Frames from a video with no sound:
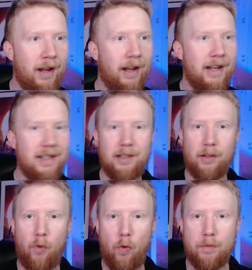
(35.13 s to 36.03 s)
This is,
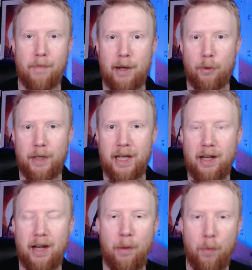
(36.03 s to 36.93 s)
of course, Michael
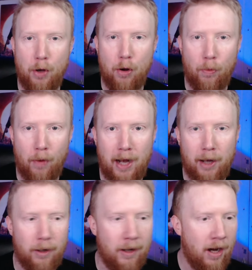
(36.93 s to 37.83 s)
Keaton and Winona
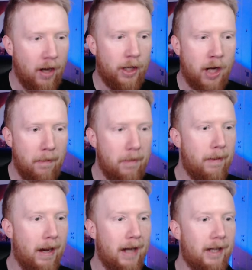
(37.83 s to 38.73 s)
Ryder coming
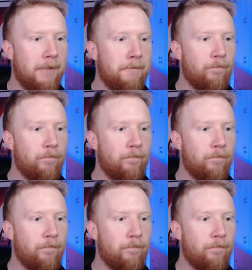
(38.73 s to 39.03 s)
back.